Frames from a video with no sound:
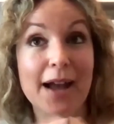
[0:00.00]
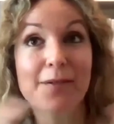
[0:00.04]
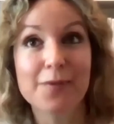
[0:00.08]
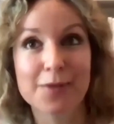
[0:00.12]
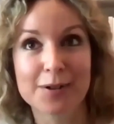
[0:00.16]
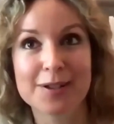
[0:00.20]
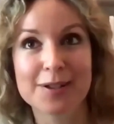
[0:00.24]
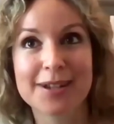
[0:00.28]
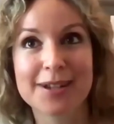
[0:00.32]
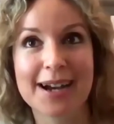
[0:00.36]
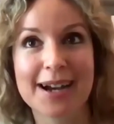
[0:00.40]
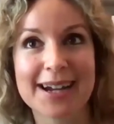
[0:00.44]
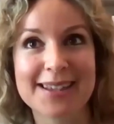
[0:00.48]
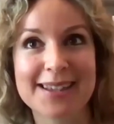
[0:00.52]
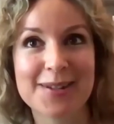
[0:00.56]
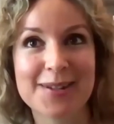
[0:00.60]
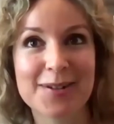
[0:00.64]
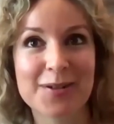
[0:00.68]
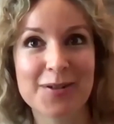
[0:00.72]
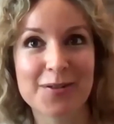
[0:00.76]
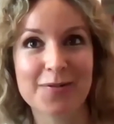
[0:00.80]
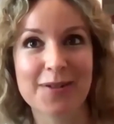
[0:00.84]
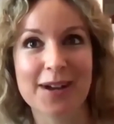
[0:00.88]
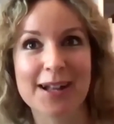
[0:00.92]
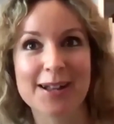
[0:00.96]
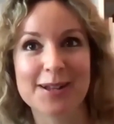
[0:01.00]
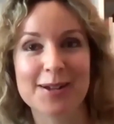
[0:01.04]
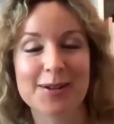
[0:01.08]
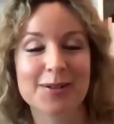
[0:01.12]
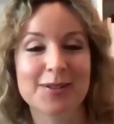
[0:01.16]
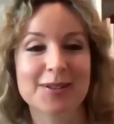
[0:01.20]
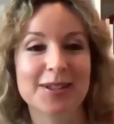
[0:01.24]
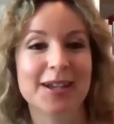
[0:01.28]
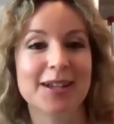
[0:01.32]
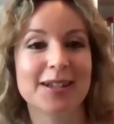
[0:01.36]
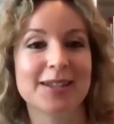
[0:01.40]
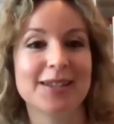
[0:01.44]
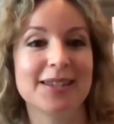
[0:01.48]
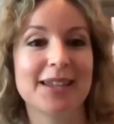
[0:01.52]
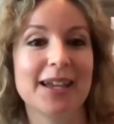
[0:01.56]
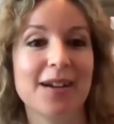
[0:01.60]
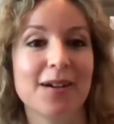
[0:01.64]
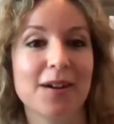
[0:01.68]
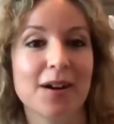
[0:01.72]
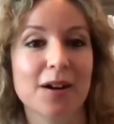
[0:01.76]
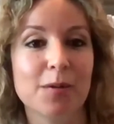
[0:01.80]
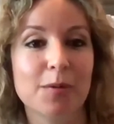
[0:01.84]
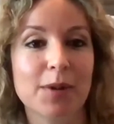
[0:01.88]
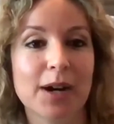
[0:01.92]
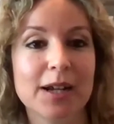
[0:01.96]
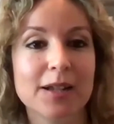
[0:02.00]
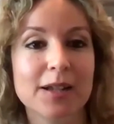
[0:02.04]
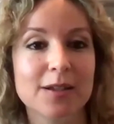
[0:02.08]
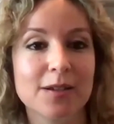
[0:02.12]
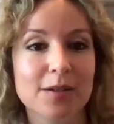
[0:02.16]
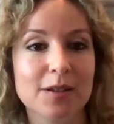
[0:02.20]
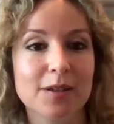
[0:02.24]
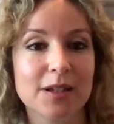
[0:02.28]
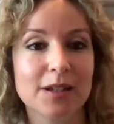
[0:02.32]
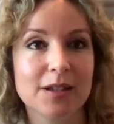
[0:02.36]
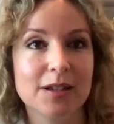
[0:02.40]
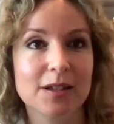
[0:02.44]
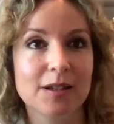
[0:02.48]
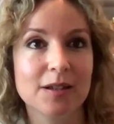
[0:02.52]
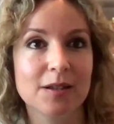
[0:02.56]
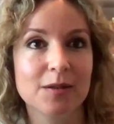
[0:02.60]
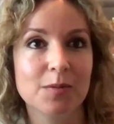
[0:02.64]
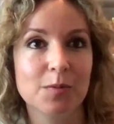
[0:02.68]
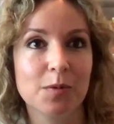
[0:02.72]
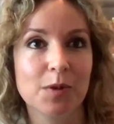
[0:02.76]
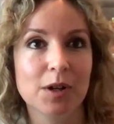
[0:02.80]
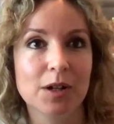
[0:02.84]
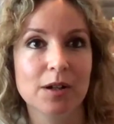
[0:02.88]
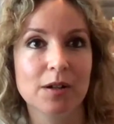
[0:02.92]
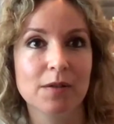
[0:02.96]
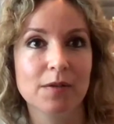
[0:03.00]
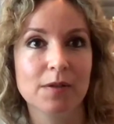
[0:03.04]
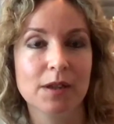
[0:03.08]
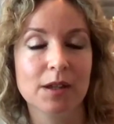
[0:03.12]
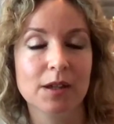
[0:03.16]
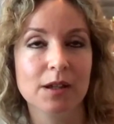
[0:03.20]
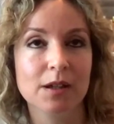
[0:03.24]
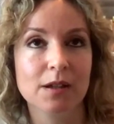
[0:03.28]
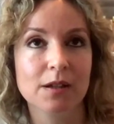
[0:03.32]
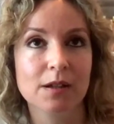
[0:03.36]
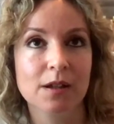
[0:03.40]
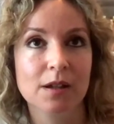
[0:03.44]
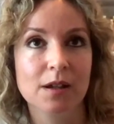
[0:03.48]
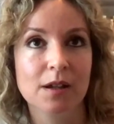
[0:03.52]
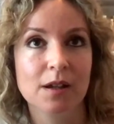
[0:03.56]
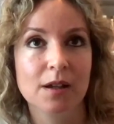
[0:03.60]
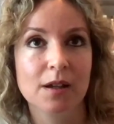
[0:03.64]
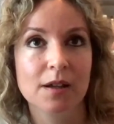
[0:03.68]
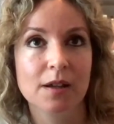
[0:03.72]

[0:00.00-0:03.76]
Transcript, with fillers: advertise your values as they are, right? So this is one of the